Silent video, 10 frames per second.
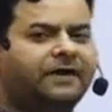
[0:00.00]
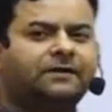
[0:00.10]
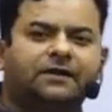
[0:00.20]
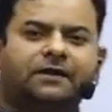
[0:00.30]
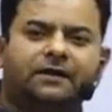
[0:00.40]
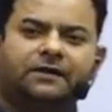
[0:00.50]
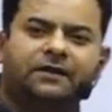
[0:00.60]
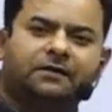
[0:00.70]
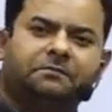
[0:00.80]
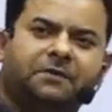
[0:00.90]
thing in
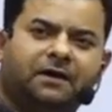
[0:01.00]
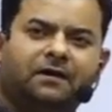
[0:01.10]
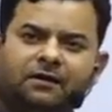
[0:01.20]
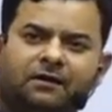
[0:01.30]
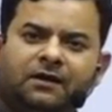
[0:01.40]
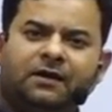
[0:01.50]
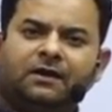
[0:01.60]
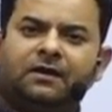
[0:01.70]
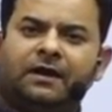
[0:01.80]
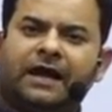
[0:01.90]
the
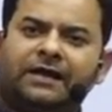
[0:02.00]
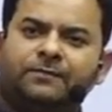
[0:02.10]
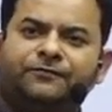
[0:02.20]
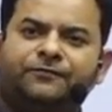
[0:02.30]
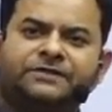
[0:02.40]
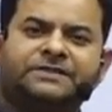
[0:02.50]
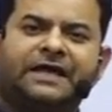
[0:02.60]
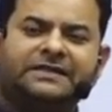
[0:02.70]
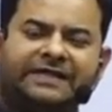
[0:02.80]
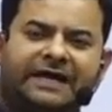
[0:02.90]
IMF is,
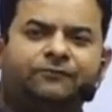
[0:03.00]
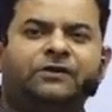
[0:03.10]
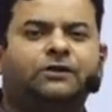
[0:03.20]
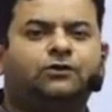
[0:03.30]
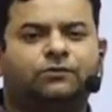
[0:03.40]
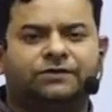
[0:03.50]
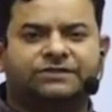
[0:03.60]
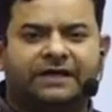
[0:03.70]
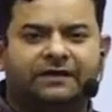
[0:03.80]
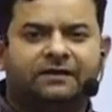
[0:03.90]
and that we need to
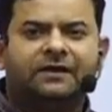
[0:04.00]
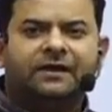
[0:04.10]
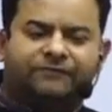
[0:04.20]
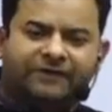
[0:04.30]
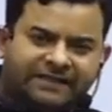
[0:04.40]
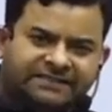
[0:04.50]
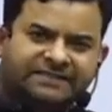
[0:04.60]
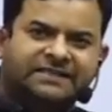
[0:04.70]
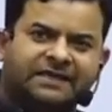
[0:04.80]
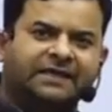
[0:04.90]
understand, in fact, this
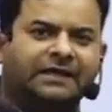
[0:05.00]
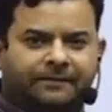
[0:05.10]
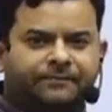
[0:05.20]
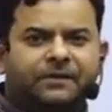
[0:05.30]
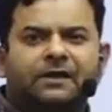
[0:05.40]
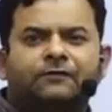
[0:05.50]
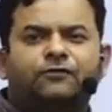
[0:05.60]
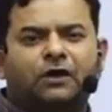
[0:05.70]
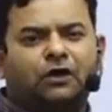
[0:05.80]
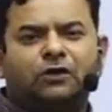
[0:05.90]
is the key. If
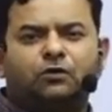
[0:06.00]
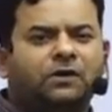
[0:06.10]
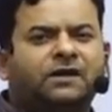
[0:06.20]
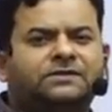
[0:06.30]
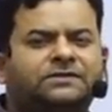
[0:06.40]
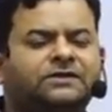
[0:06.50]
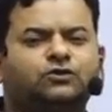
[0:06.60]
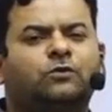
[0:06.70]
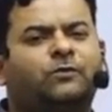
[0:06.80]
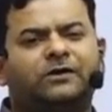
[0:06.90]
you are not knowing this, there is
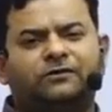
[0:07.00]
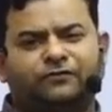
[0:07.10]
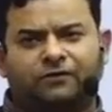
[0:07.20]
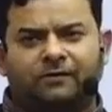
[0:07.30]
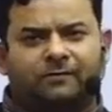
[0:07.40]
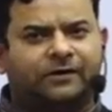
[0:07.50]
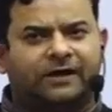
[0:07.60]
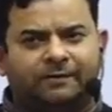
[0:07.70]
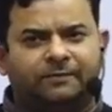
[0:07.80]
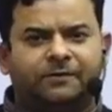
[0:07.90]
no point of talking about
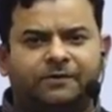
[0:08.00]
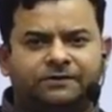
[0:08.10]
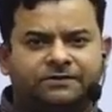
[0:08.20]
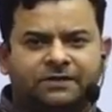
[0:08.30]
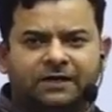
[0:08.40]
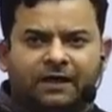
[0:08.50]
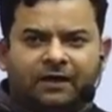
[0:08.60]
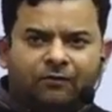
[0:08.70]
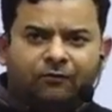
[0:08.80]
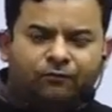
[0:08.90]
IMF, because
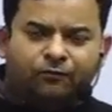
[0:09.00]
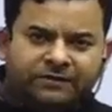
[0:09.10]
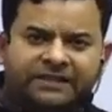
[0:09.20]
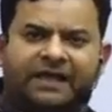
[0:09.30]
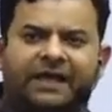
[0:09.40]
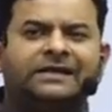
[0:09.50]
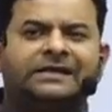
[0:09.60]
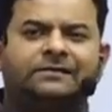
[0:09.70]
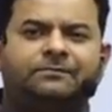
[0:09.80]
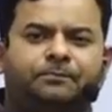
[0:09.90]
they
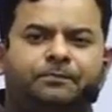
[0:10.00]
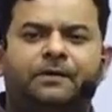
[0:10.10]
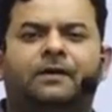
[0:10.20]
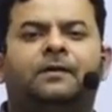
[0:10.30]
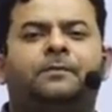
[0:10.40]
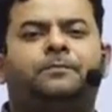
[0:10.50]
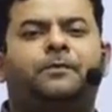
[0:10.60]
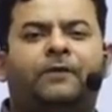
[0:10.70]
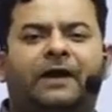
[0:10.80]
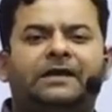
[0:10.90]

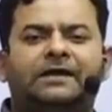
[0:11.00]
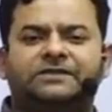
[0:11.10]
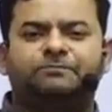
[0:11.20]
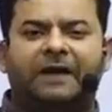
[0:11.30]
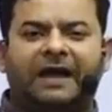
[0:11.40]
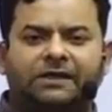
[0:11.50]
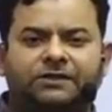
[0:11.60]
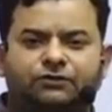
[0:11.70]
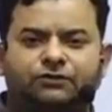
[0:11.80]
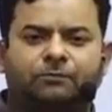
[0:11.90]
provide us
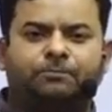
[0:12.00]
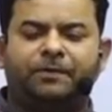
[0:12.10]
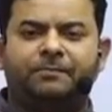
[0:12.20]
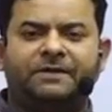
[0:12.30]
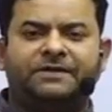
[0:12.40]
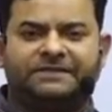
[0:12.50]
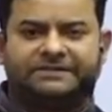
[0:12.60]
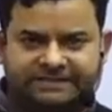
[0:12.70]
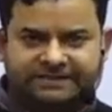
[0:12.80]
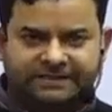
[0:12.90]
balance of payment
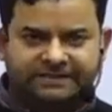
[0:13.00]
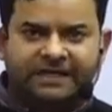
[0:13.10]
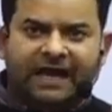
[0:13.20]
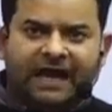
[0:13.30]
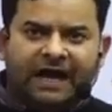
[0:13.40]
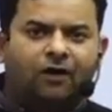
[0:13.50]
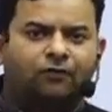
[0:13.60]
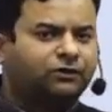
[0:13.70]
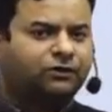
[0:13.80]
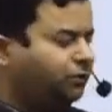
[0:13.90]
assistance. How
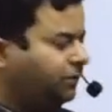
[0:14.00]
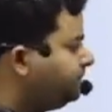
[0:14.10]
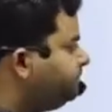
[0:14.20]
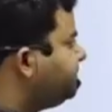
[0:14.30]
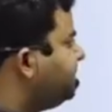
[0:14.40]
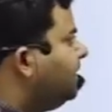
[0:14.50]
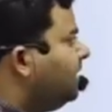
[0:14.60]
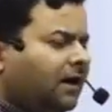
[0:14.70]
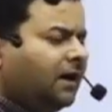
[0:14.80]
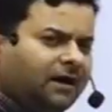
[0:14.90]
they do it?
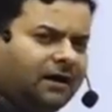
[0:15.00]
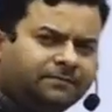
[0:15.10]
Uh,